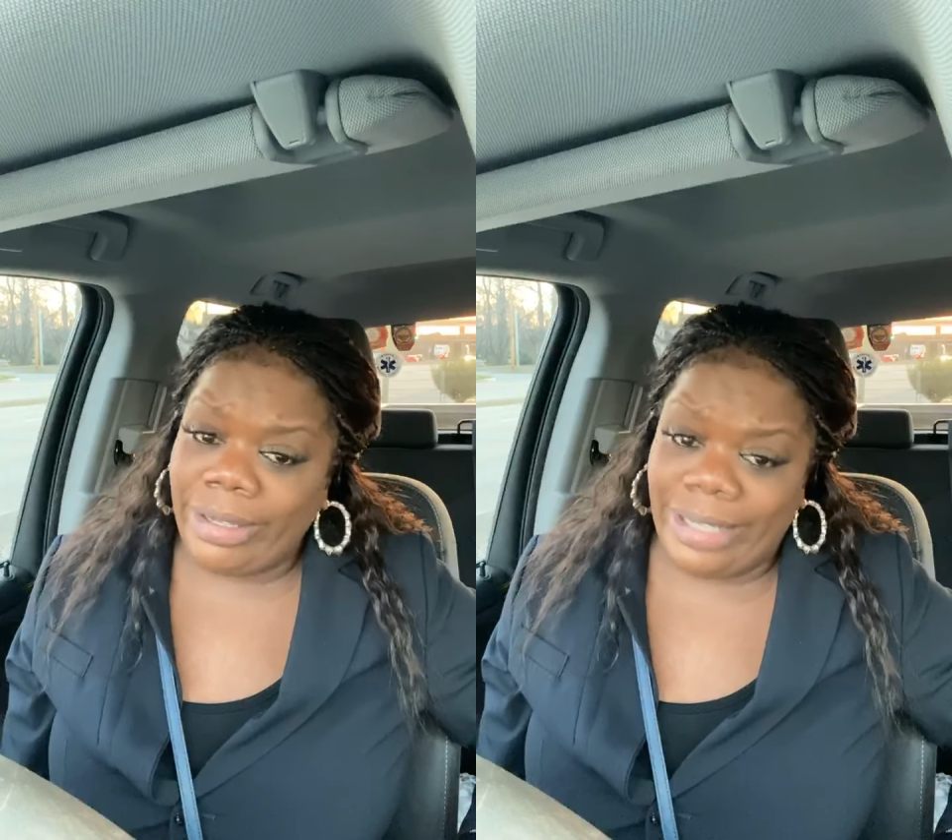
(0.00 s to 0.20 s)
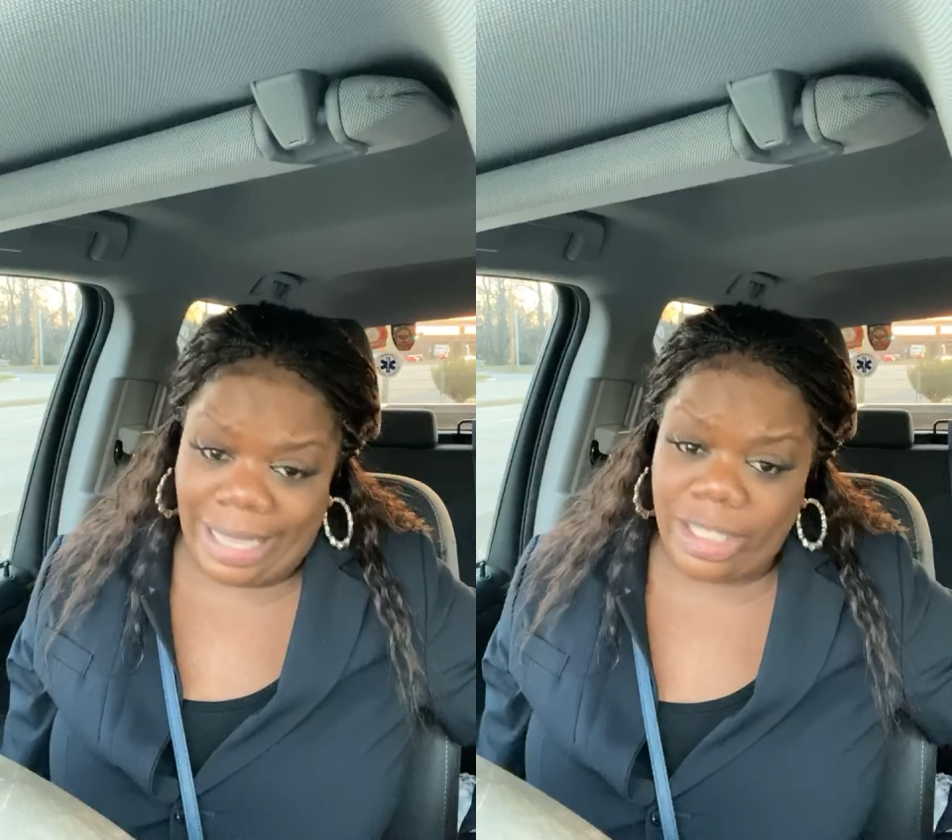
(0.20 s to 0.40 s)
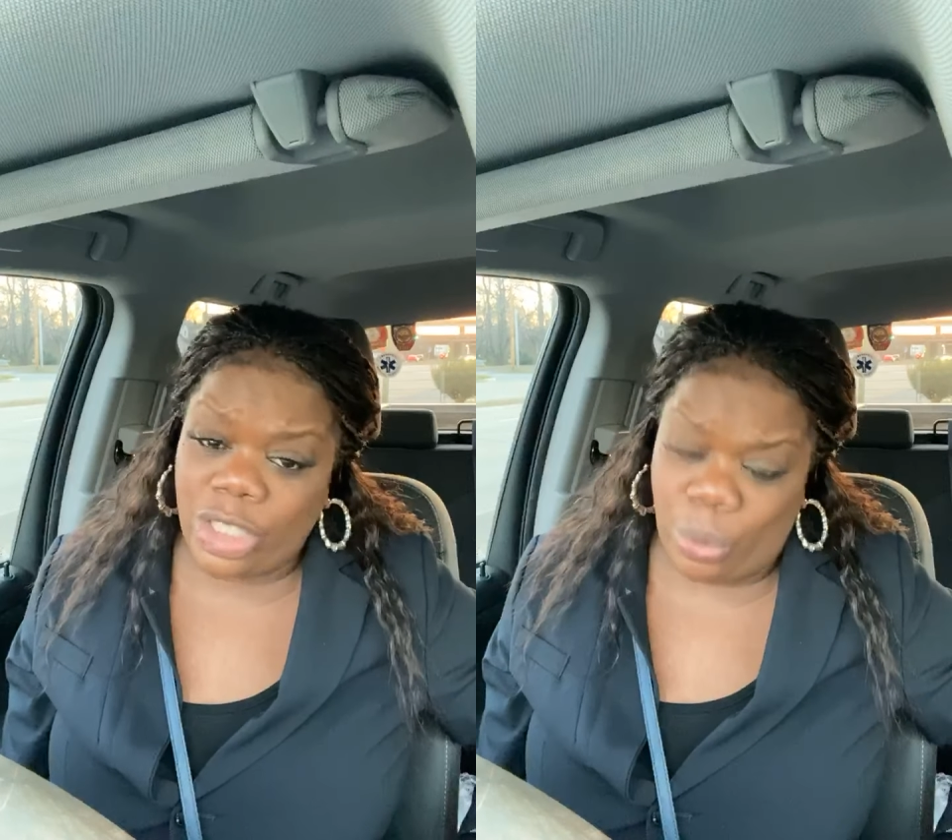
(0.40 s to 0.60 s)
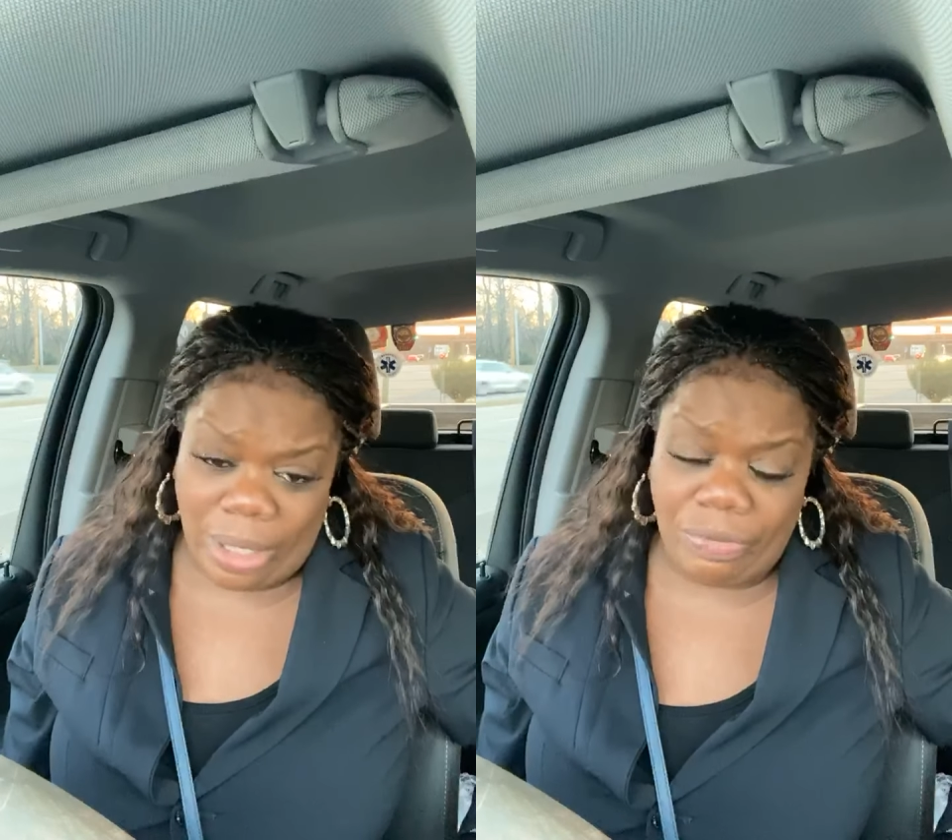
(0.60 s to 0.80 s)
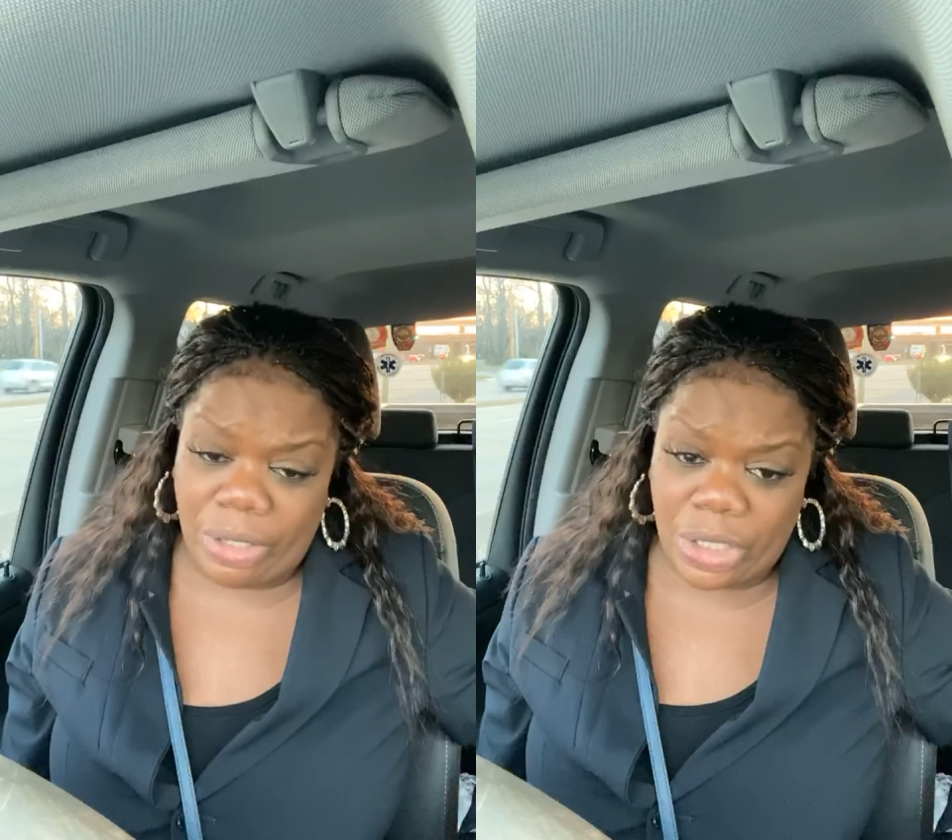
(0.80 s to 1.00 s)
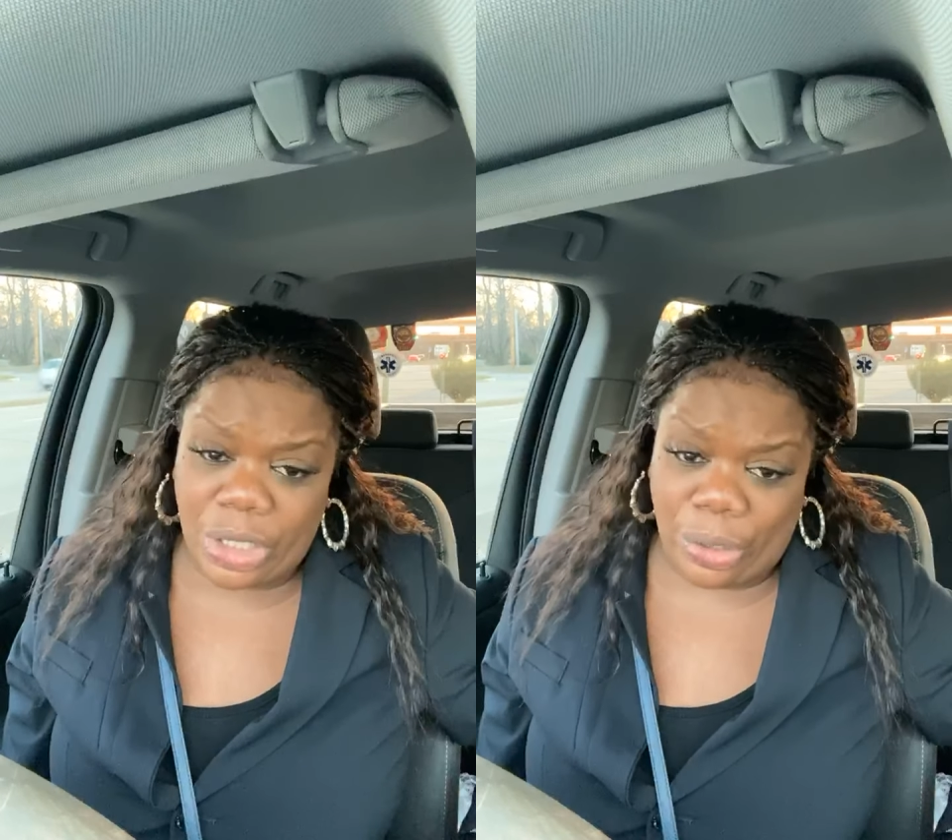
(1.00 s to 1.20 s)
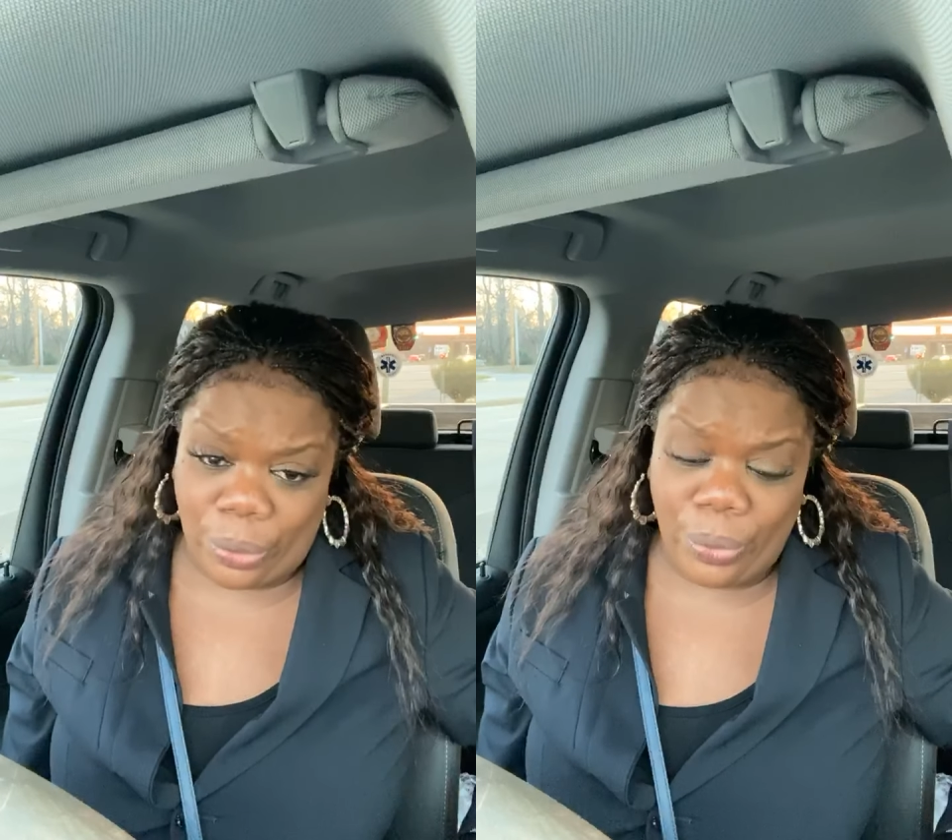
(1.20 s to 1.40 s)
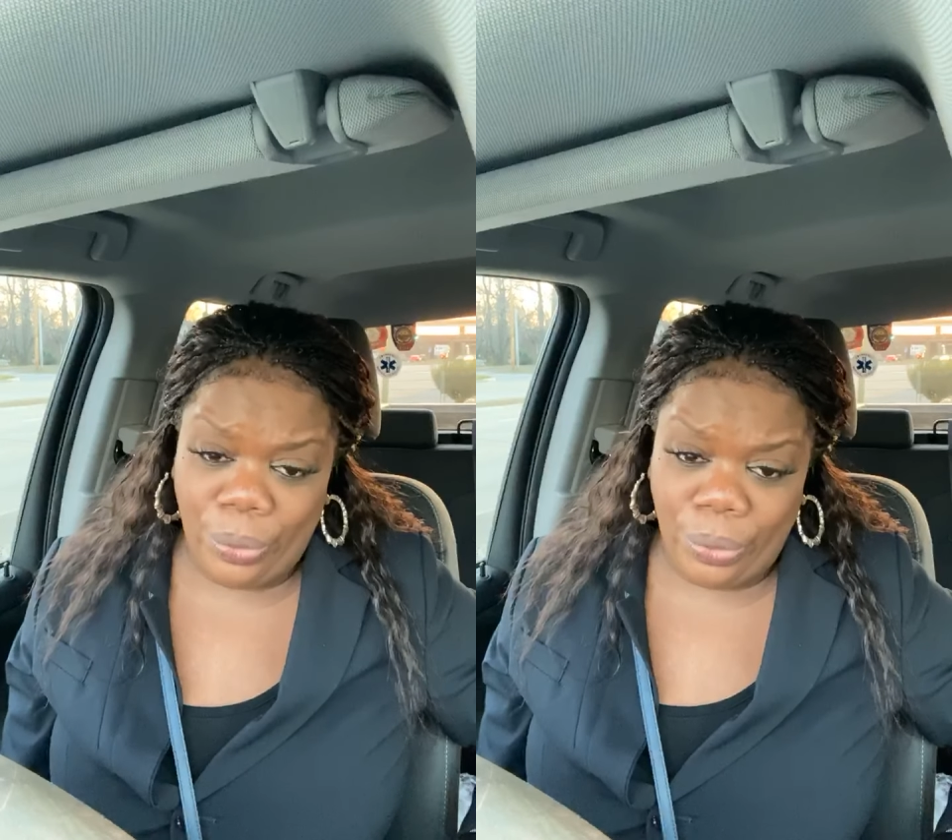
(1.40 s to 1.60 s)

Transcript: yet 12 years old.